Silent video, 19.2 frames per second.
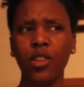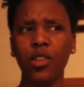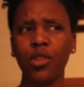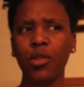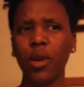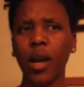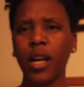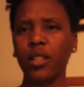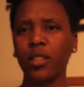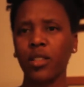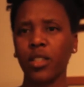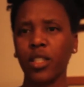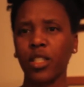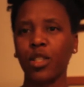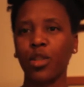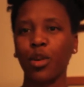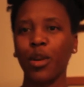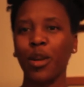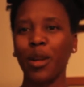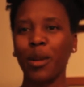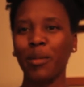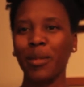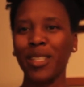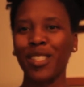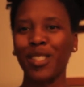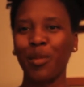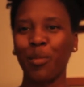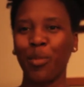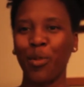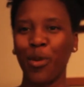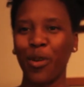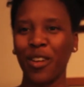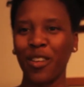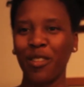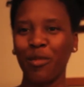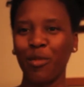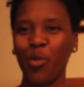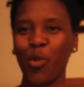you guys are extremely
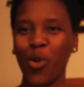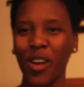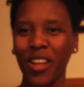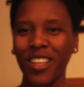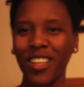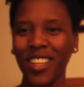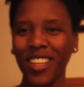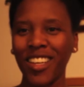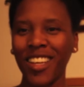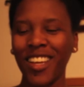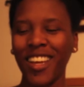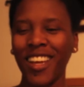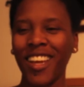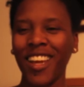supportive. One,